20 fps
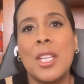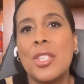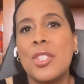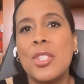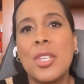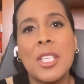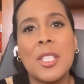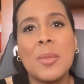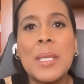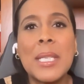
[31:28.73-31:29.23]

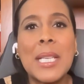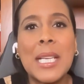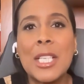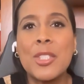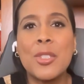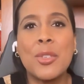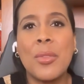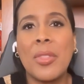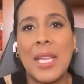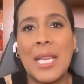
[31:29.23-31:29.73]
Just
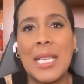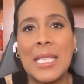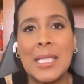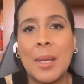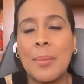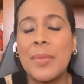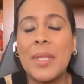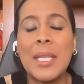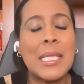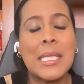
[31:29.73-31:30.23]
because you think
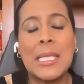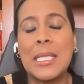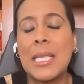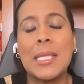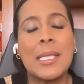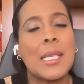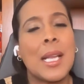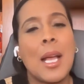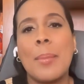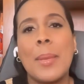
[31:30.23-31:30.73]
something
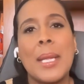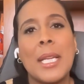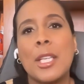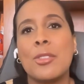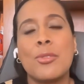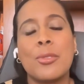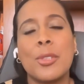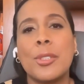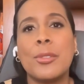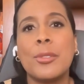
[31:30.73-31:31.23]
does not make
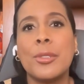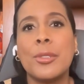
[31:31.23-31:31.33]
it true.